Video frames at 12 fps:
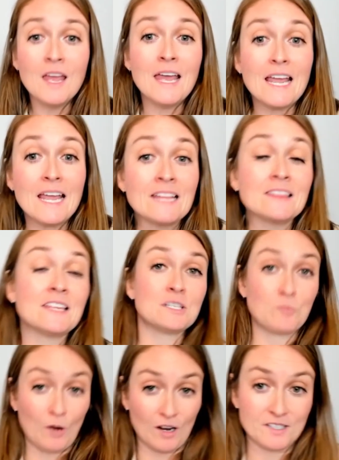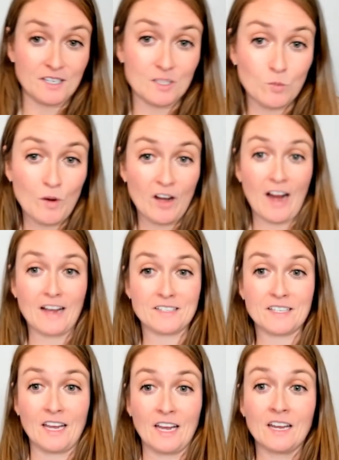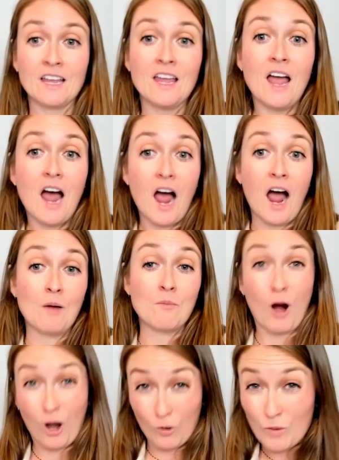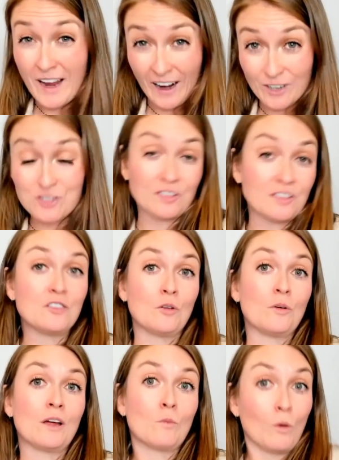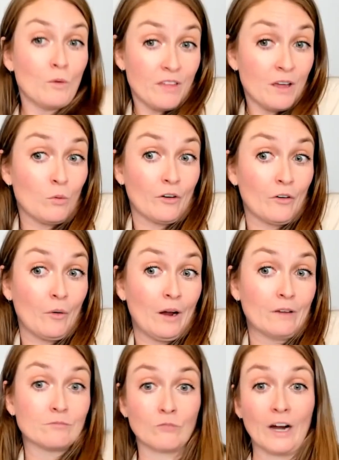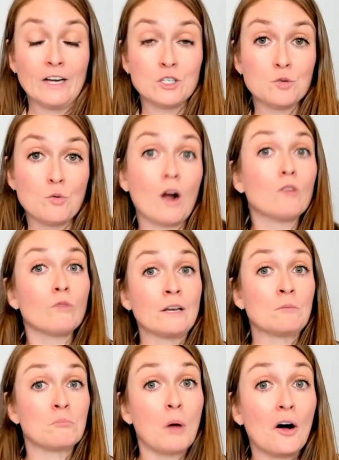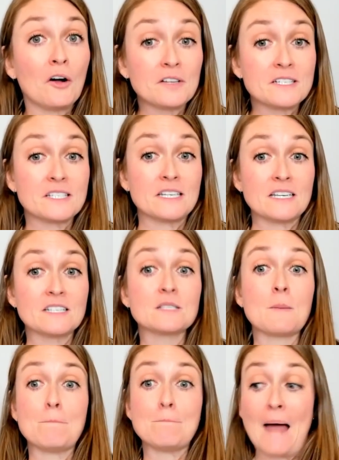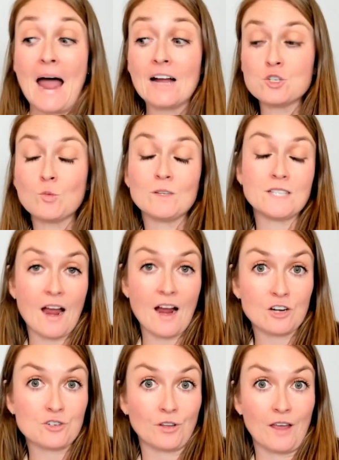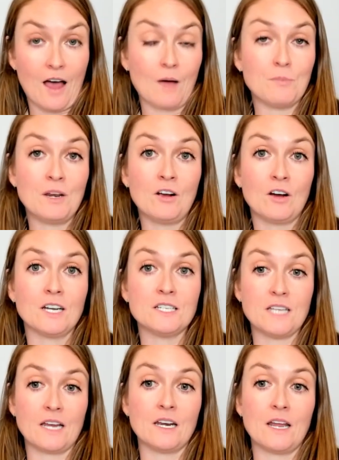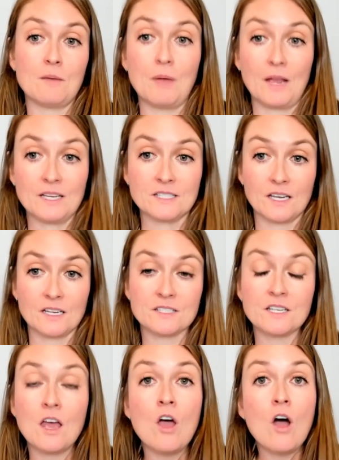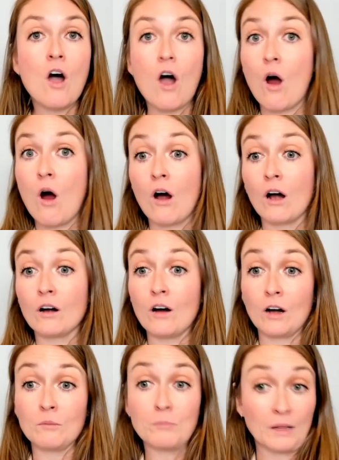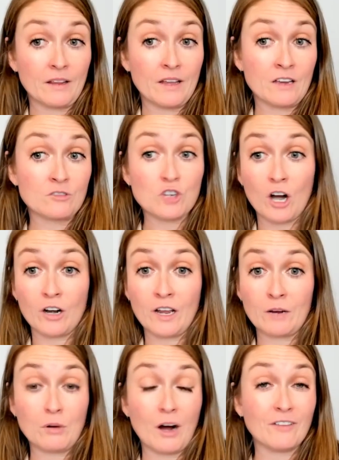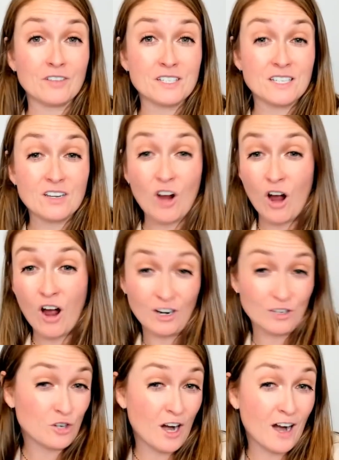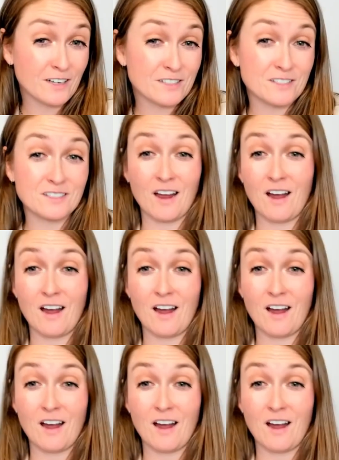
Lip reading: in this process, we are asking, are we actually doing what we think we're doing, right? Do our written policies match what's actually happening on a day-to-day basis? Are our billing, charting, privacy contracts,